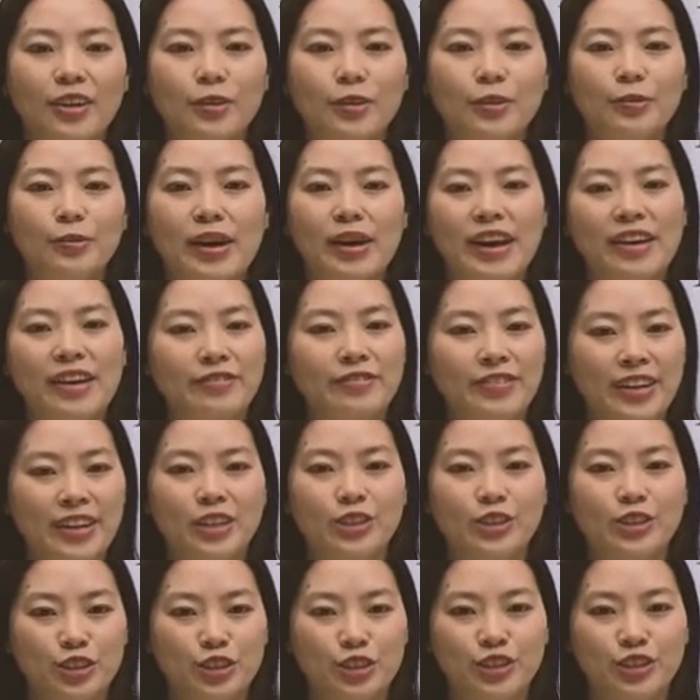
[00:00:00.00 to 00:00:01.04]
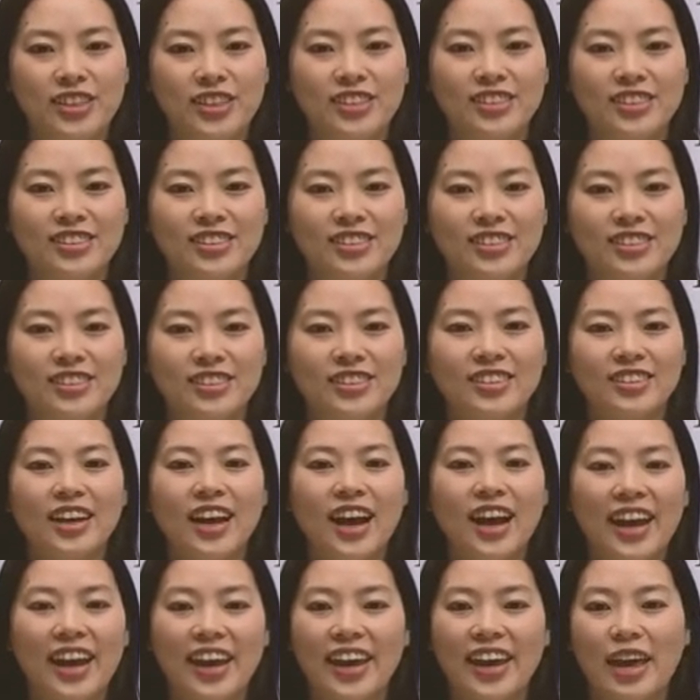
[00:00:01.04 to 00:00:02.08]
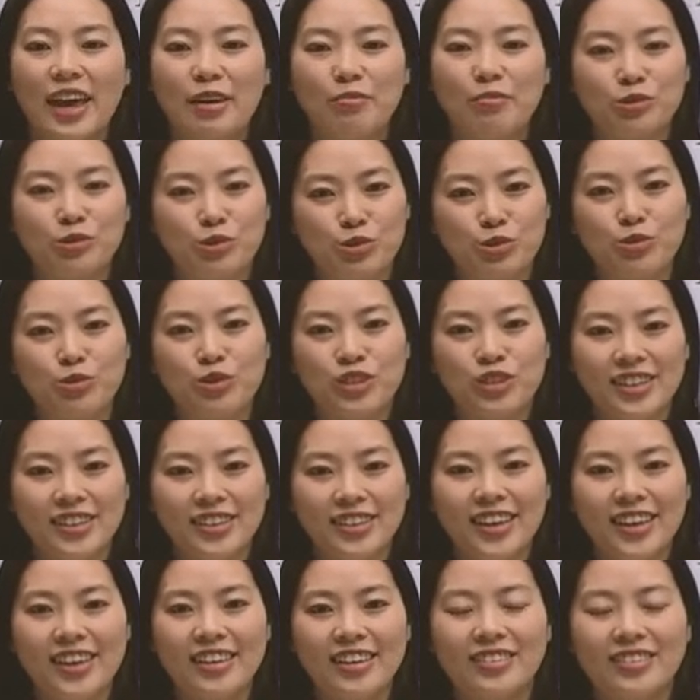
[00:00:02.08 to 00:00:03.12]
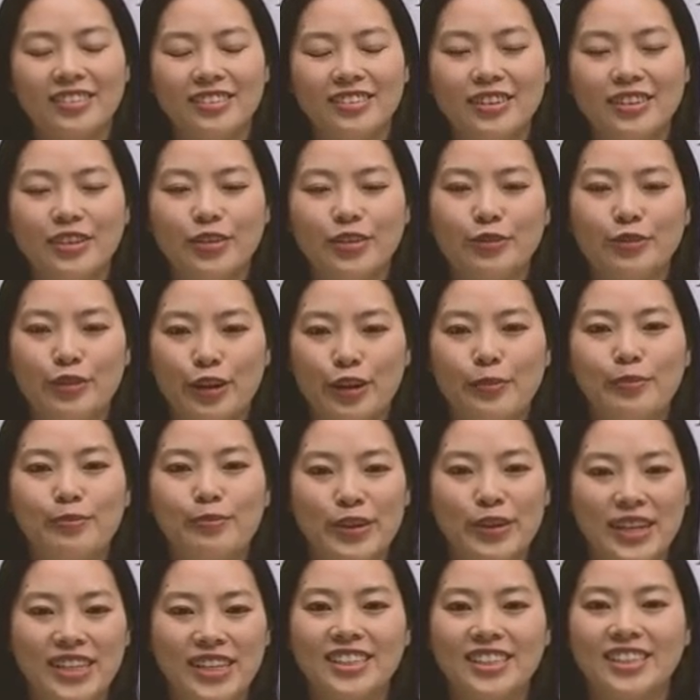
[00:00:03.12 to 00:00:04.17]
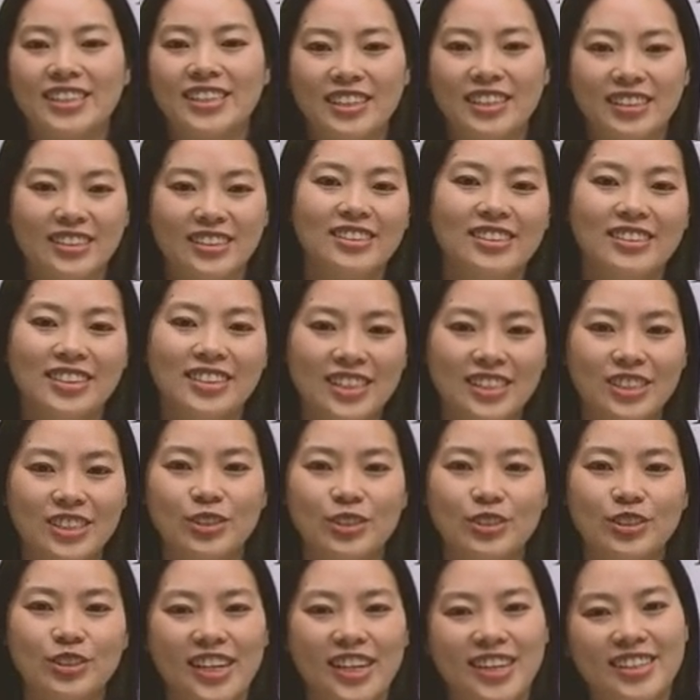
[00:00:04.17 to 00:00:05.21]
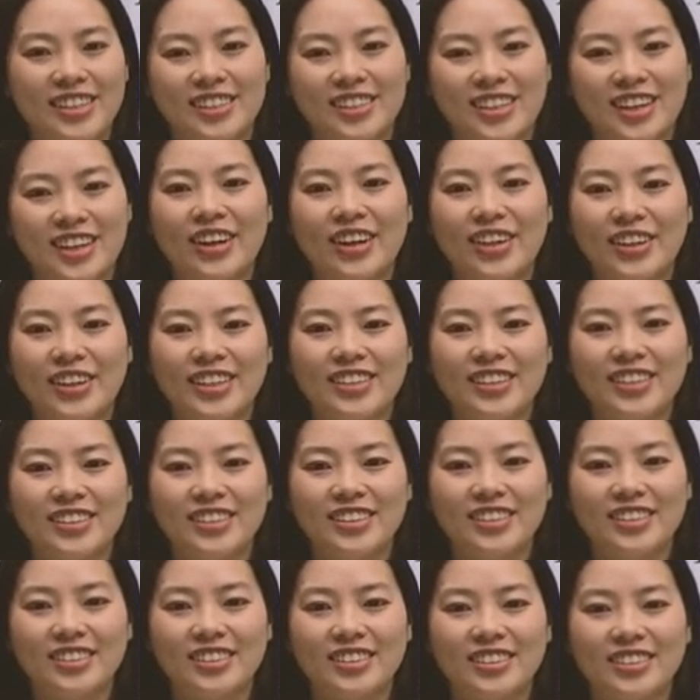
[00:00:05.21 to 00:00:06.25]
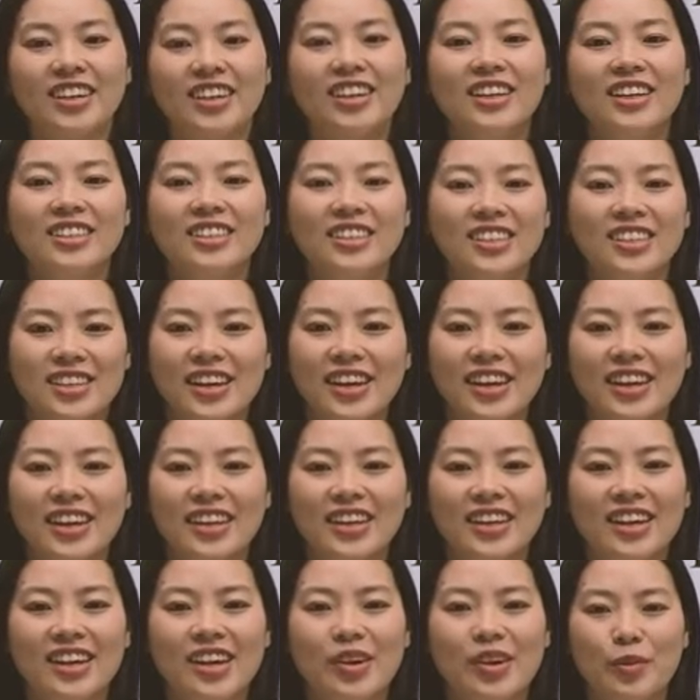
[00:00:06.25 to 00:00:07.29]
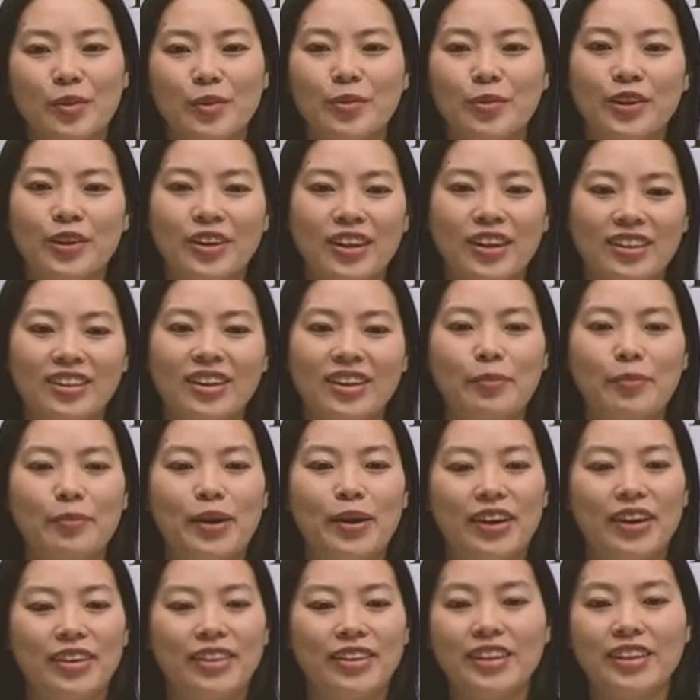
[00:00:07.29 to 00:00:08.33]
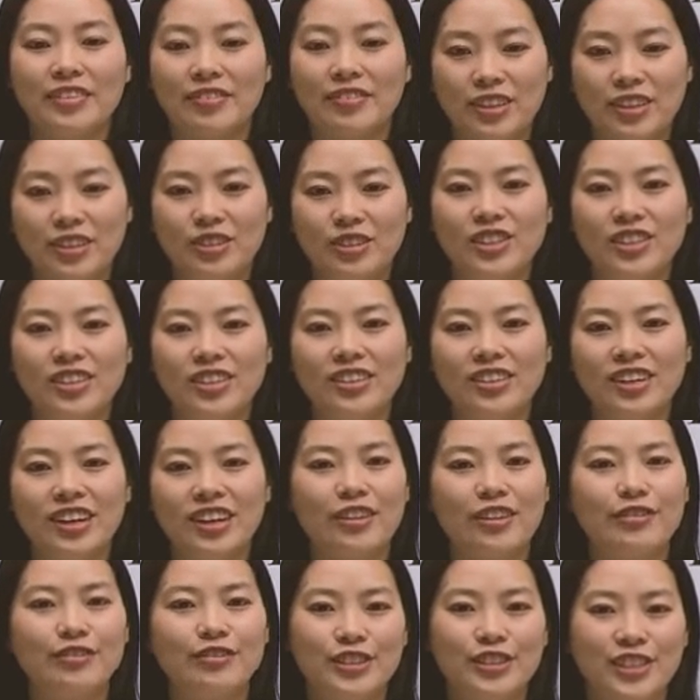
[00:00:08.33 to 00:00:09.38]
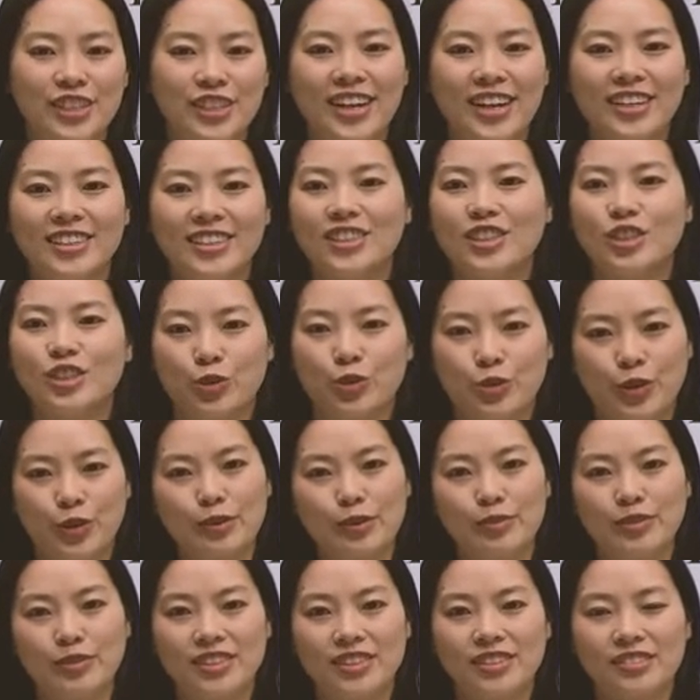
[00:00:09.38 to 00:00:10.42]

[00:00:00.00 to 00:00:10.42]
my fellow students. I am Du Shenyan from Beijing International Chinese College. Today, we will learn about the evolution of Chinese scripts.